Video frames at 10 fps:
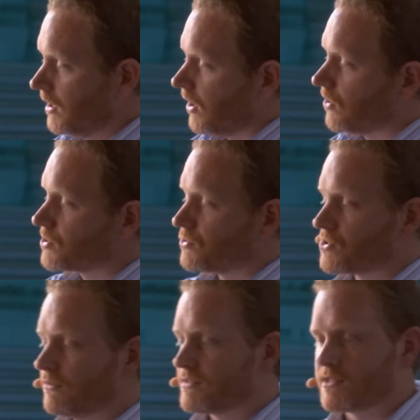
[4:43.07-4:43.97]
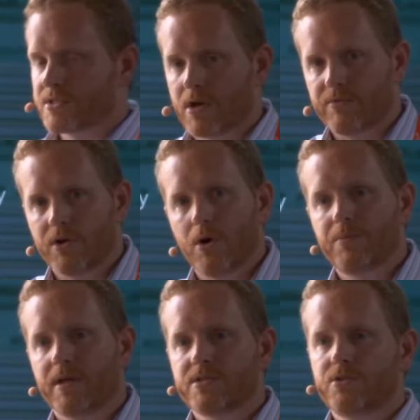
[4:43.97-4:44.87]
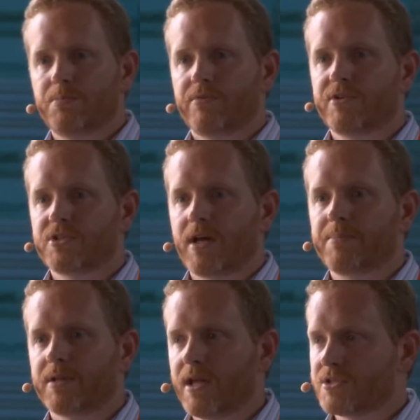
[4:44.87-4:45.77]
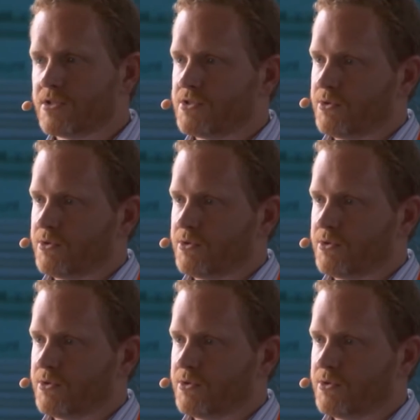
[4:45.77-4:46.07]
Also service discovery. Hopefully as you provision applications,